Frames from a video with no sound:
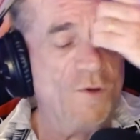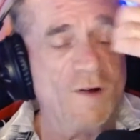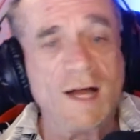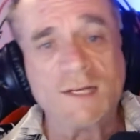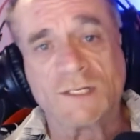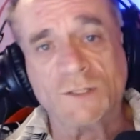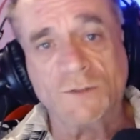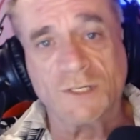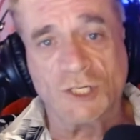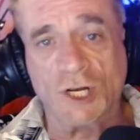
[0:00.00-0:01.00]
on to
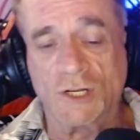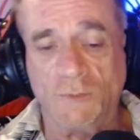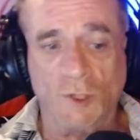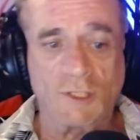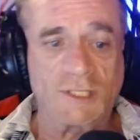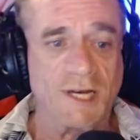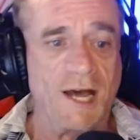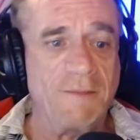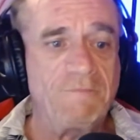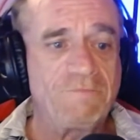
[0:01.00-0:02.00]
the Jungle Book
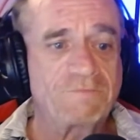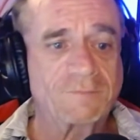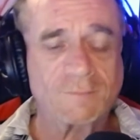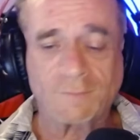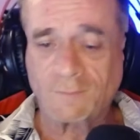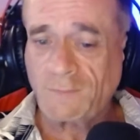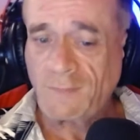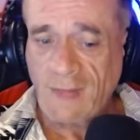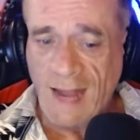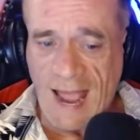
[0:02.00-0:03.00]
tonight.
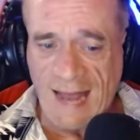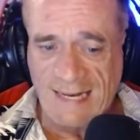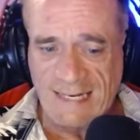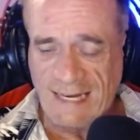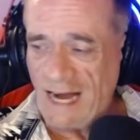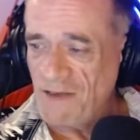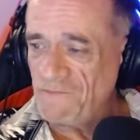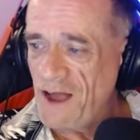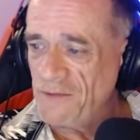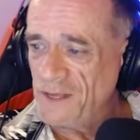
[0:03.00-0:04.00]
And I
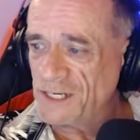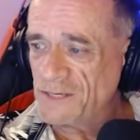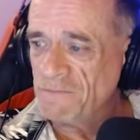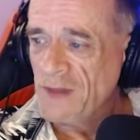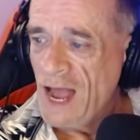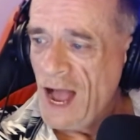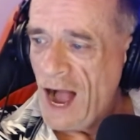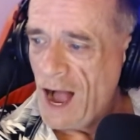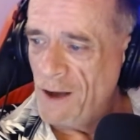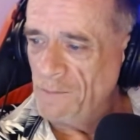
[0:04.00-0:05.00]
found this,
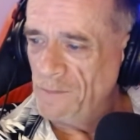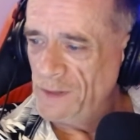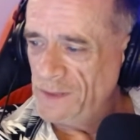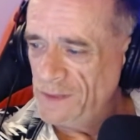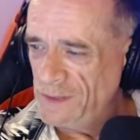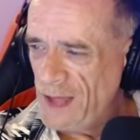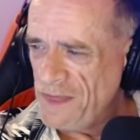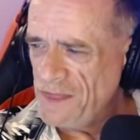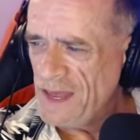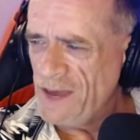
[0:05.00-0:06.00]
I
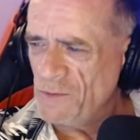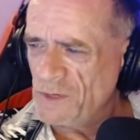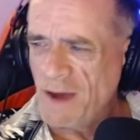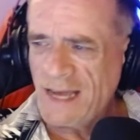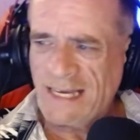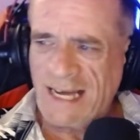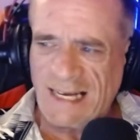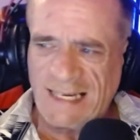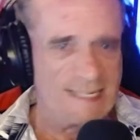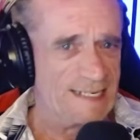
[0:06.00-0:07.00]
think it was my
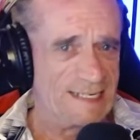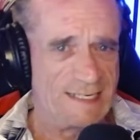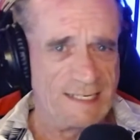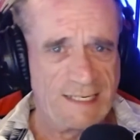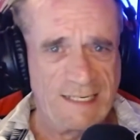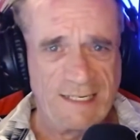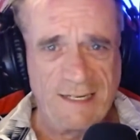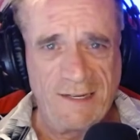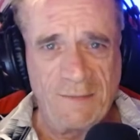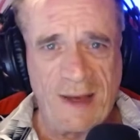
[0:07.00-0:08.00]
cousin
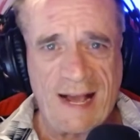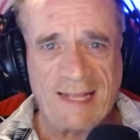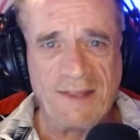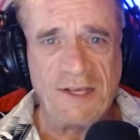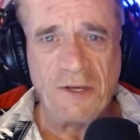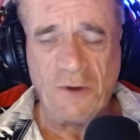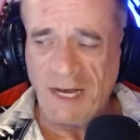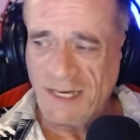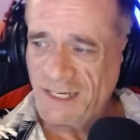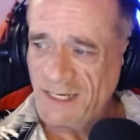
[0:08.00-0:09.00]
back in the
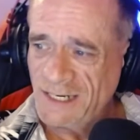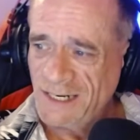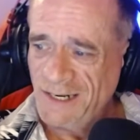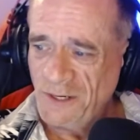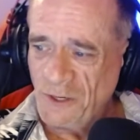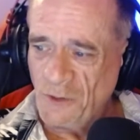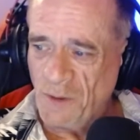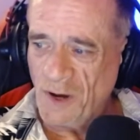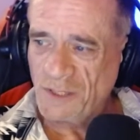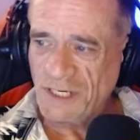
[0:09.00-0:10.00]
US who
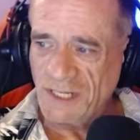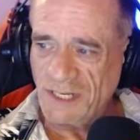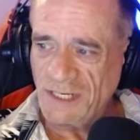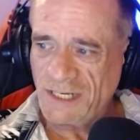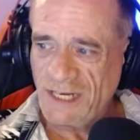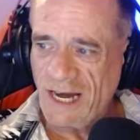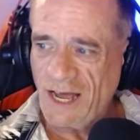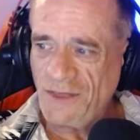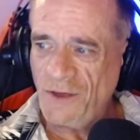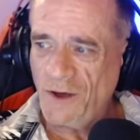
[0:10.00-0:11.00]
posted this. And I
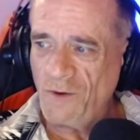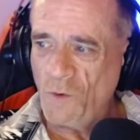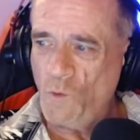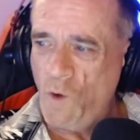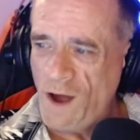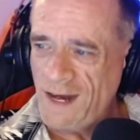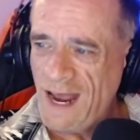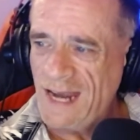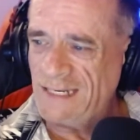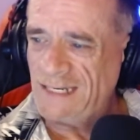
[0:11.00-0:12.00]
thought, what
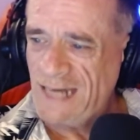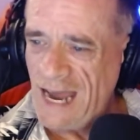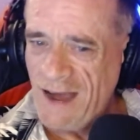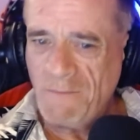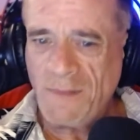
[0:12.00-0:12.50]
a damn